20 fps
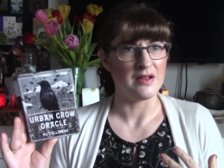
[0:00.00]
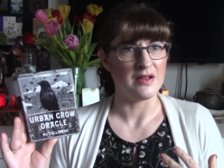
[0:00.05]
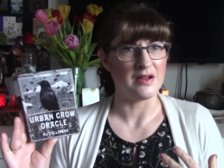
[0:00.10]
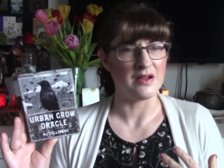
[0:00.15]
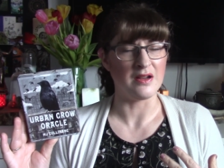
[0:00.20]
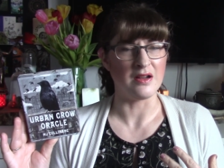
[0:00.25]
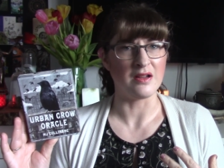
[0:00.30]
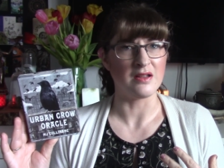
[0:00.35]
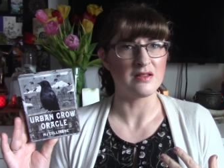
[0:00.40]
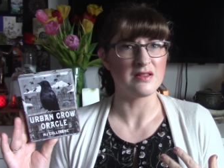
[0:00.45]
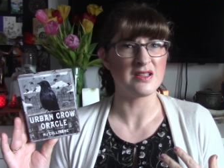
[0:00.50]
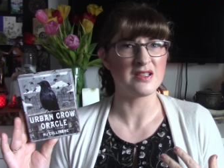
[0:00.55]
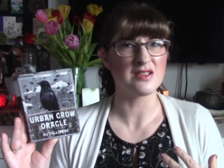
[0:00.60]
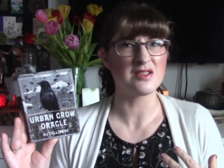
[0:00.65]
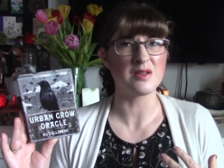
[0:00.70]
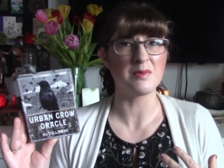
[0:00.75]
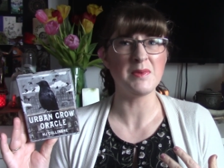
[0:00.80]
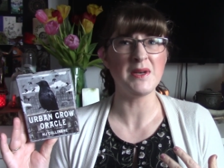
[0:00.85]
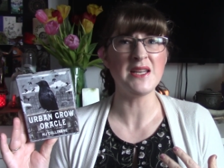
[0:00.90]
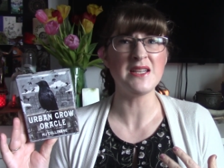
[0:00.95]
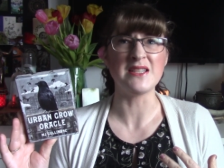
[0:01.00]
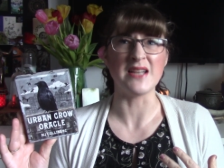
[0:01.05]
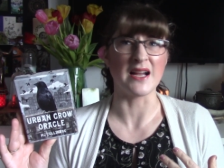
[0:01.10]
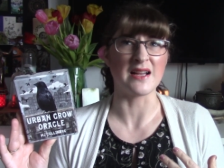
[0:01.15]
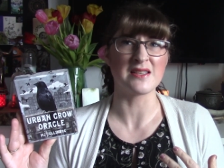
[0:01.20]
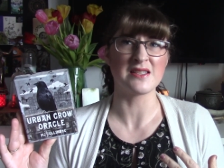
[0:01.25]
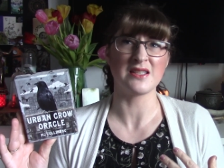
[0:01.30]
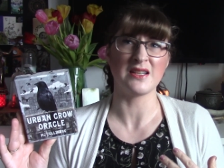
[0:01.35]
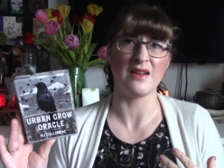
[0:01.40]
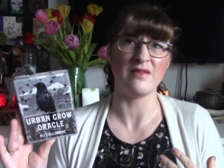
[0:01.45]
Oh, there's so many
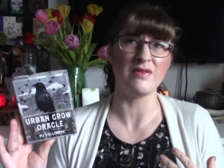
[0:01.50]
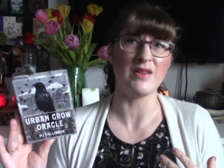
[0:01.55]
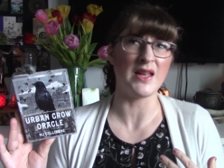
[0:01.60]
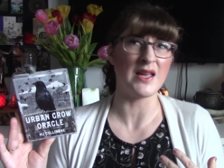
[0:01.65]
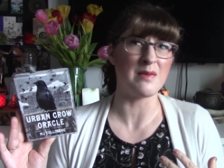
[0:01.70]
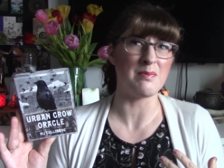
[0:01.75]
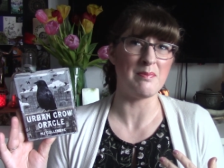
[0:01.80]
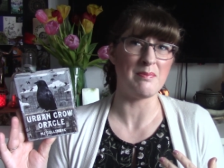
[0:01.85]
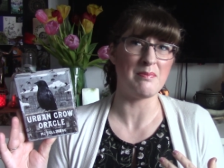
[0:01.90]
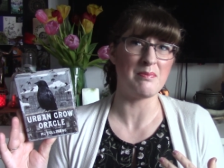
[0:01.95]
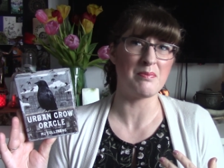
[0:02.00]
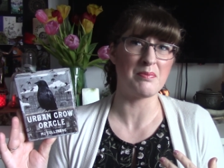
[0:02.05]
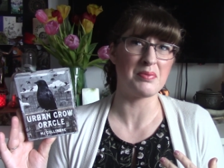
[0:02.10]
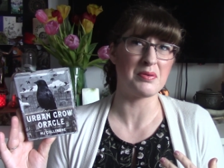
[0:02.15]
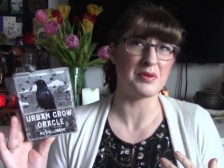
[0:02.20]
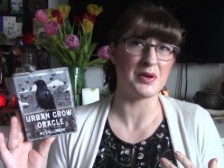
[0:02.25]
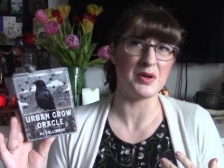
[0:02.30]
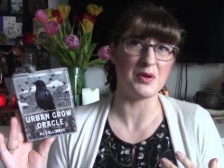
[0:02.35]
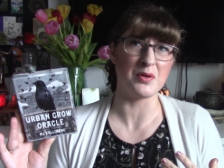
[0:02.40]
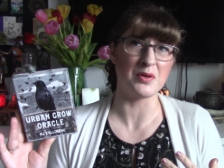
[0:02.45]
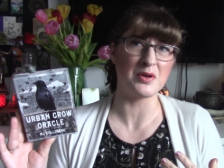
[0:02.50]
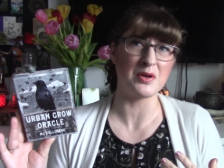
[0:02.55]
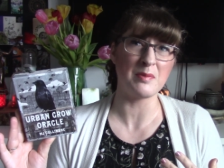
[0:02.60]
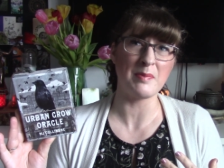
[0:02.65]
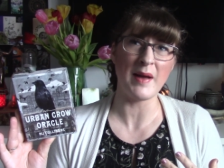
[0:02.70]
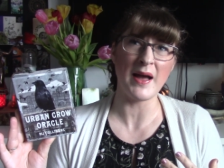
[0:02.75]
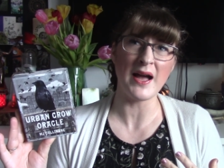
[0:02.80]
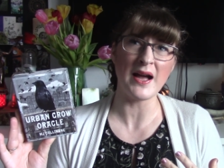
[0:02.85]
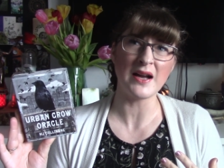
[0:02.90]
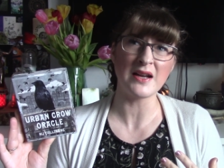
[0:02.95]
decks that I've like pre-order
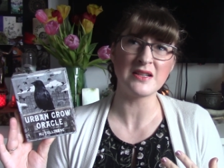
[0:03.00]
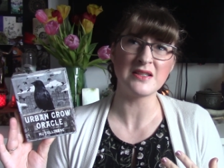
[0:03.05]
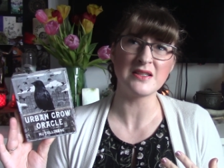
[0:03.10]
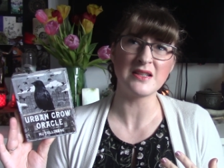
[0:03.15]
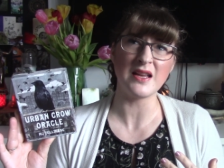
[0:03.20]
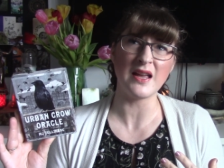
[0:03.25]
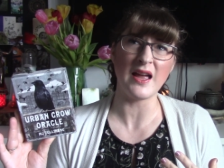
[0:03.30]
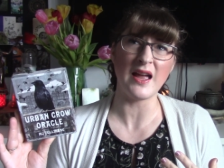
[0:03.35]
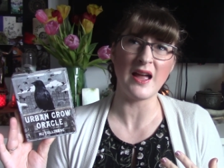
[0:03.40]
backed